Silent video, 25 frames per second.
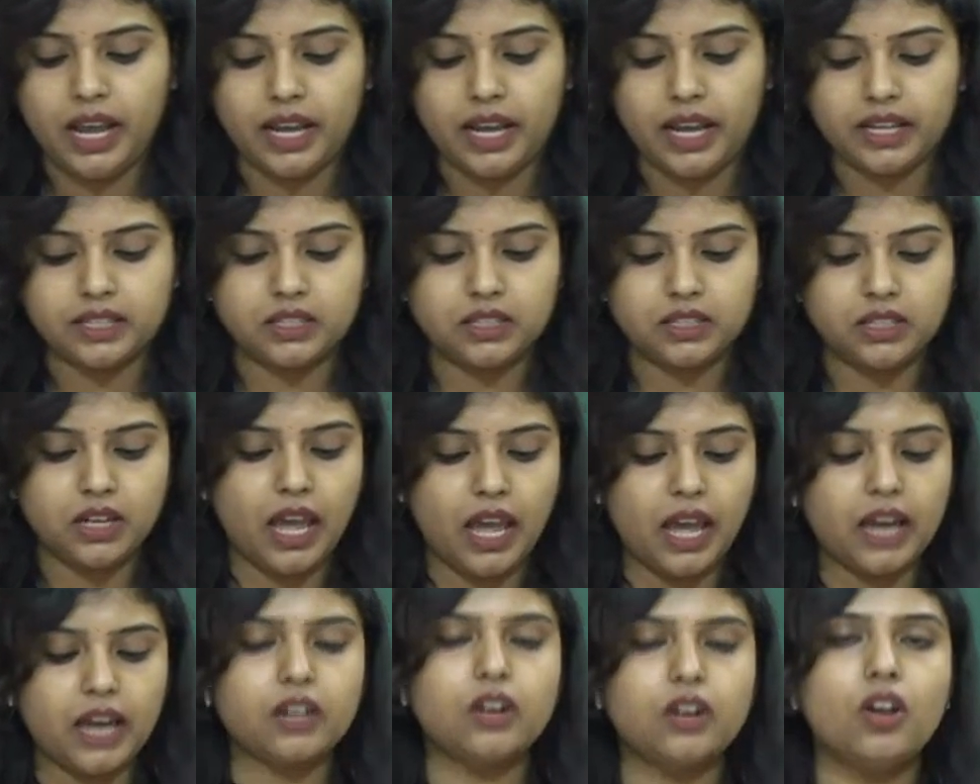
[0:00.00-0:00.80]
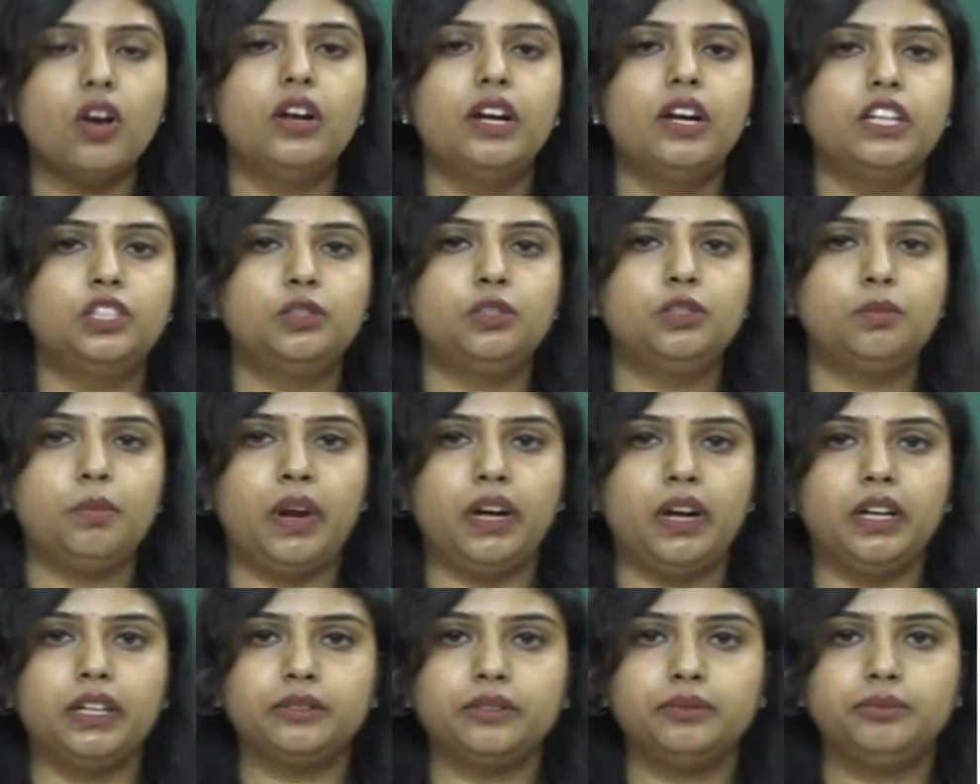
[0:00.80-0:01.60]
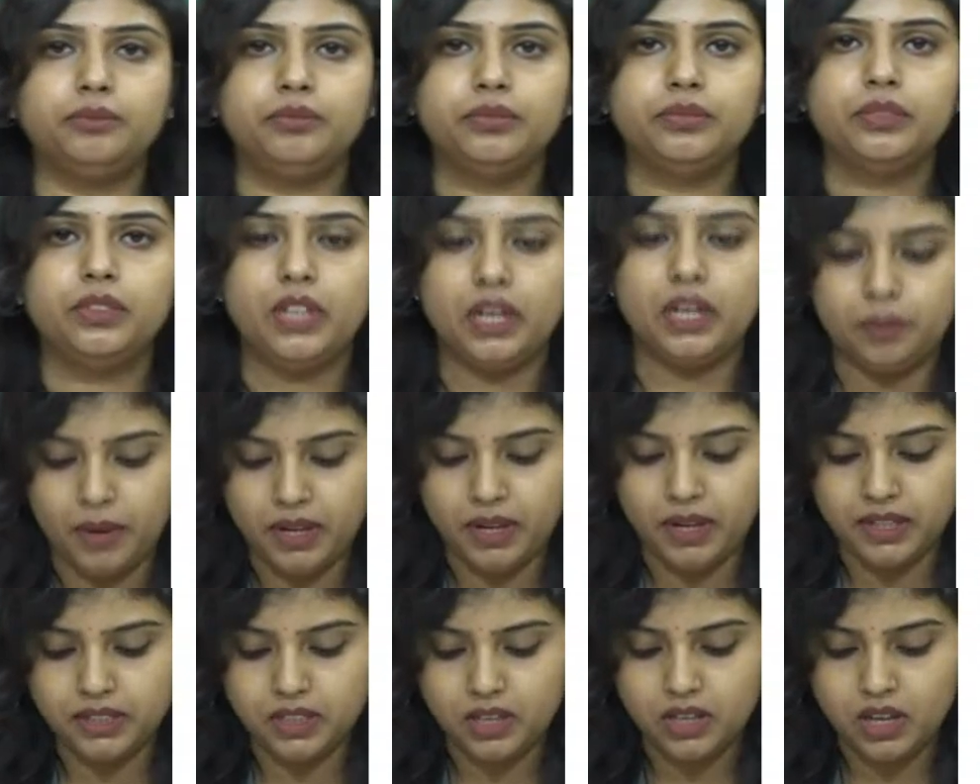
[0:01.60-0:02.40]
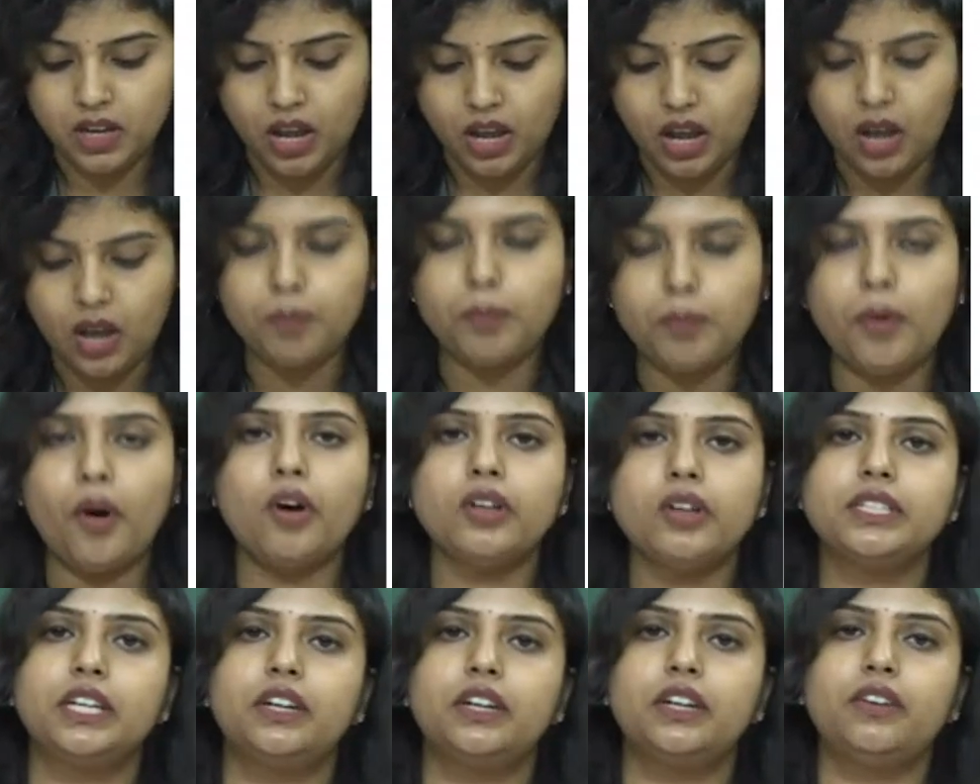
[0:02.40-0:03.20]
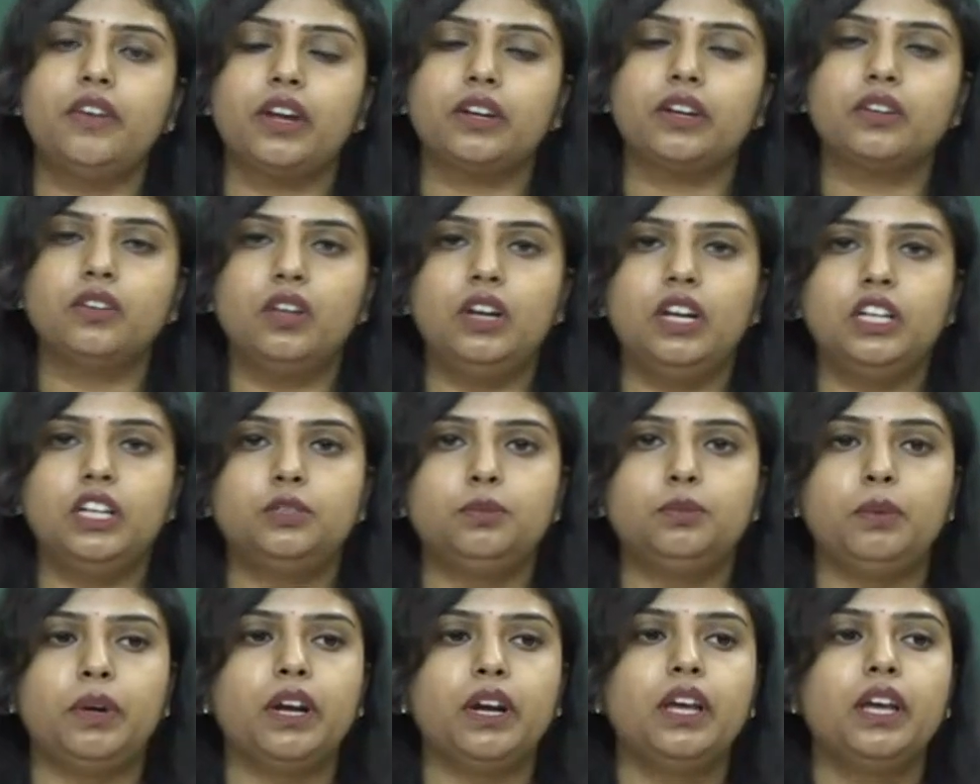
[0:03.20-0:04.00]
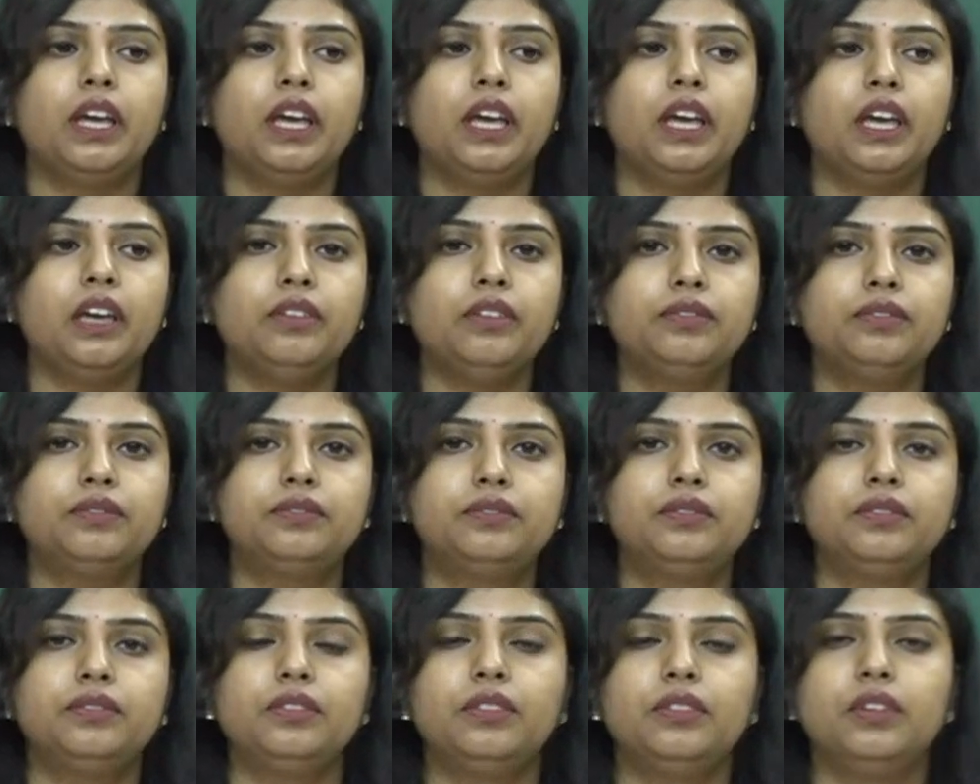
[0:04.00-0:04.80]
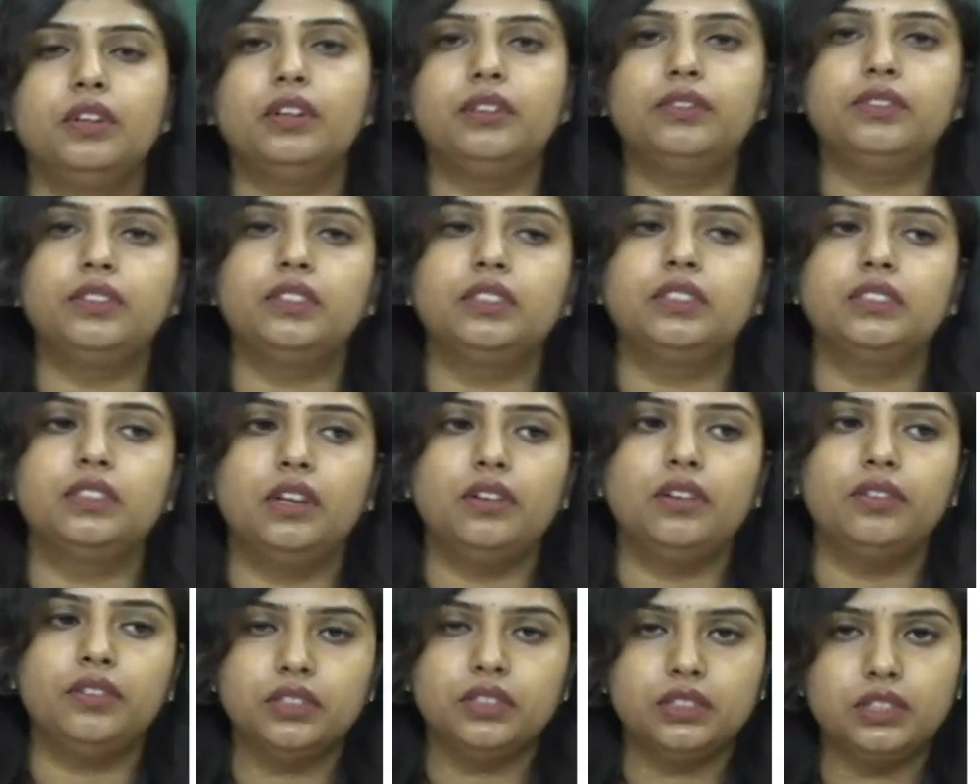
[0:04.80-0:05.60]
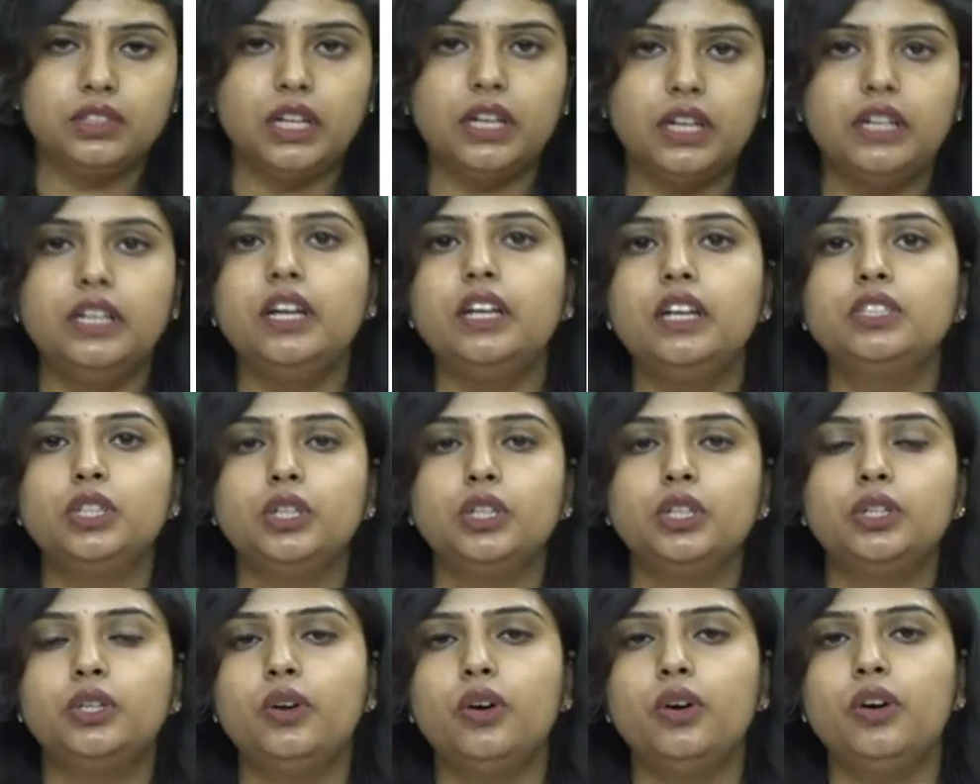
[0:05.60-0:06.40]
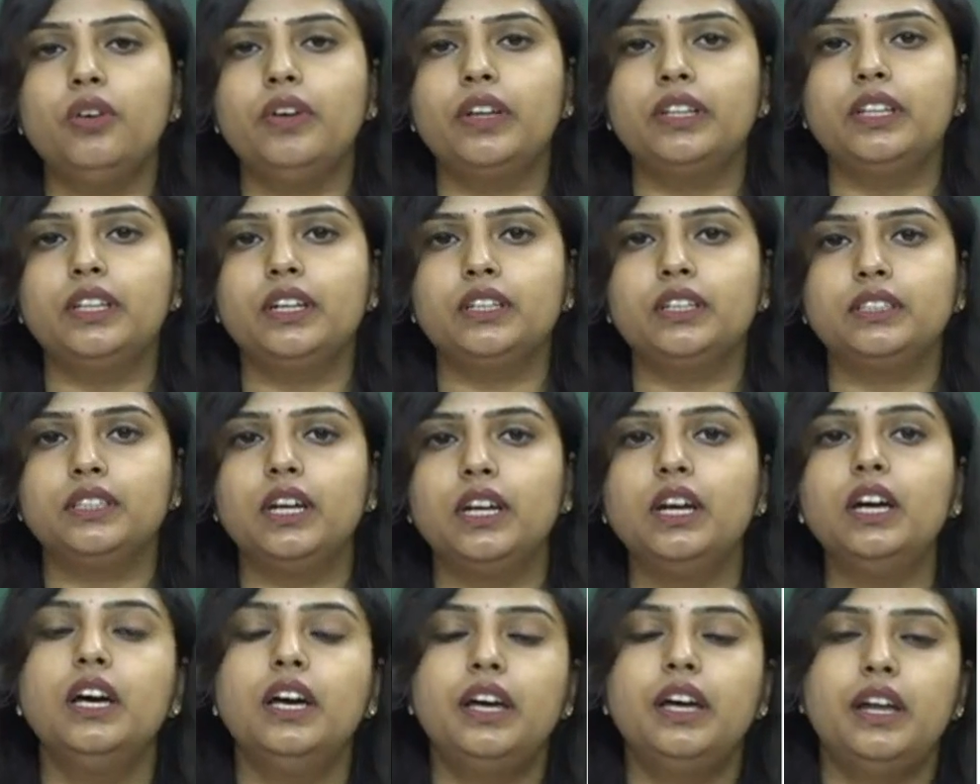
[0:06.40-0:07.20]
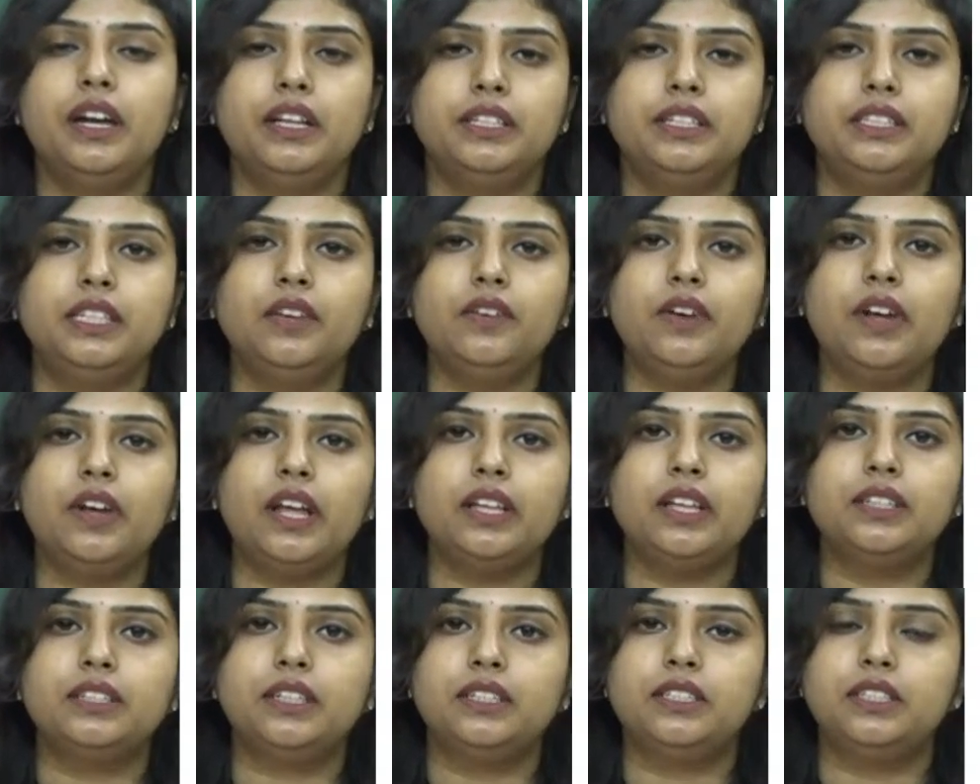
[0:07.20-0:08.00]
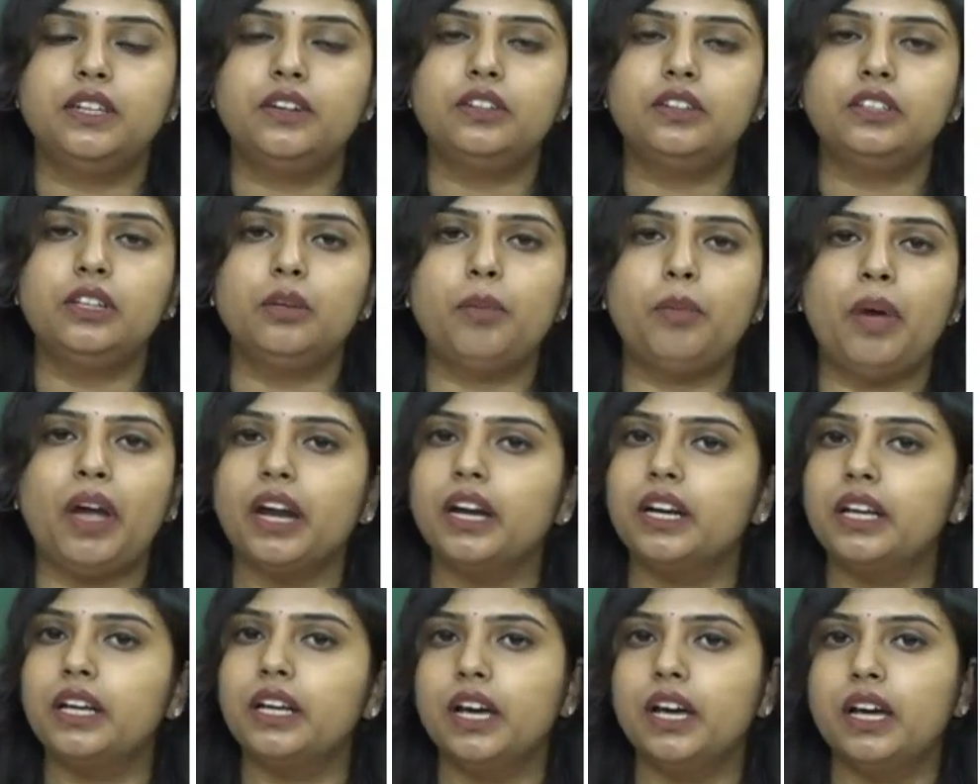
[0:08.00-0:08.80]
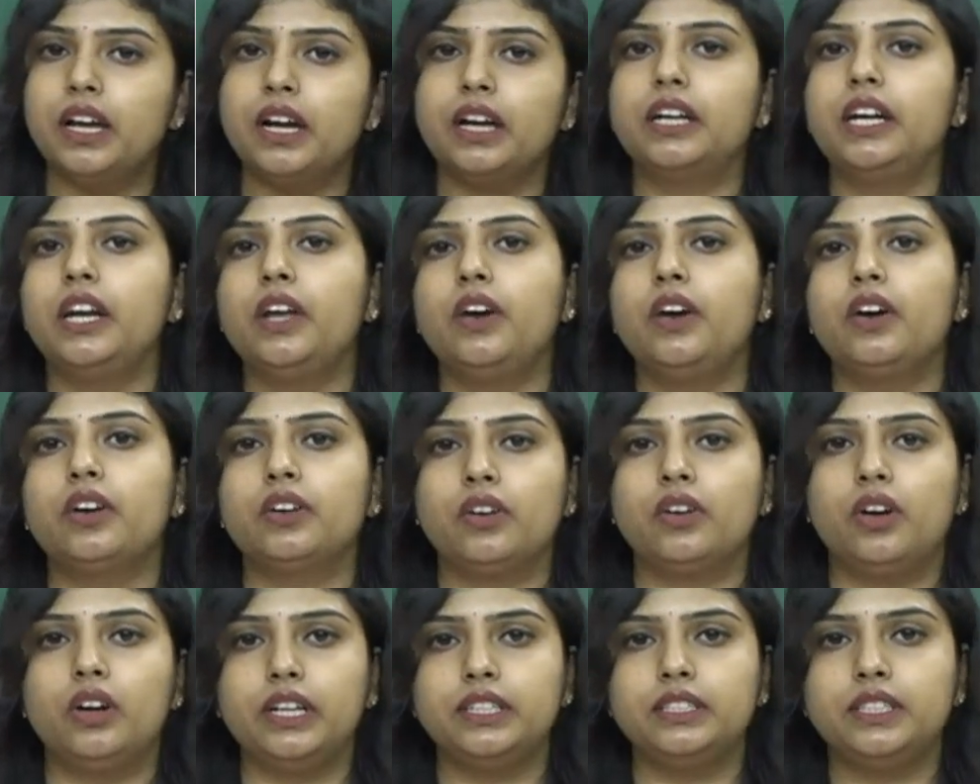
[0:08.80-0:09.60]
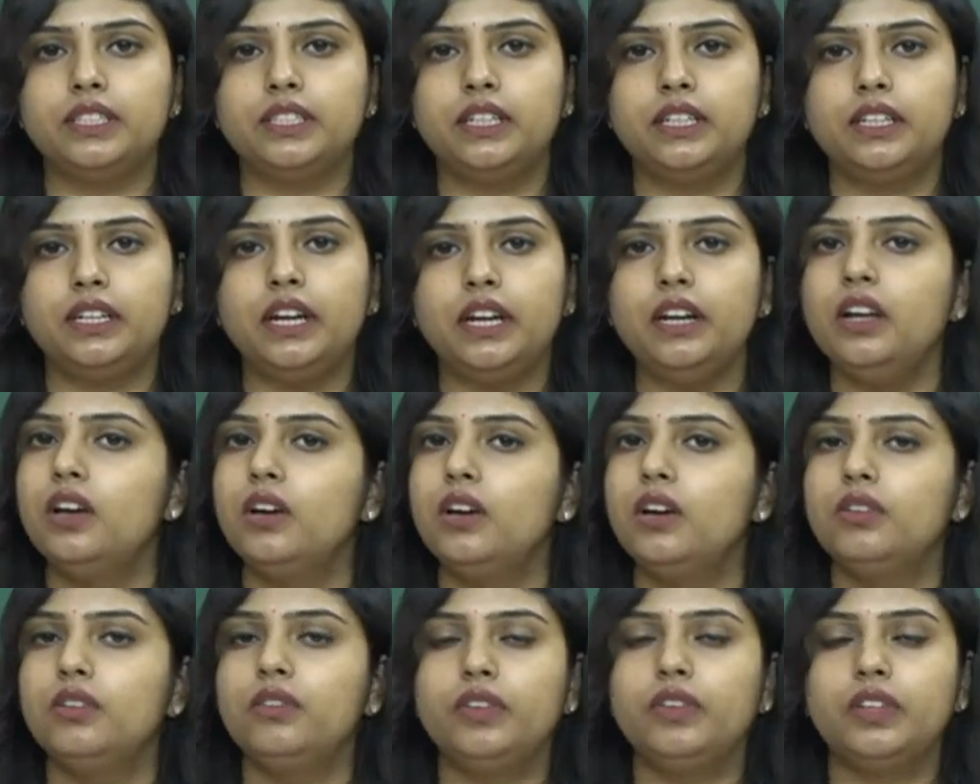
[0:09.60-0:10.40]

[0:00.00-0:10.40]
Next, acknowledgement, that means a positive acknowledgement. If sender should know whether the receiver has received the packet correctly or not, isn't it?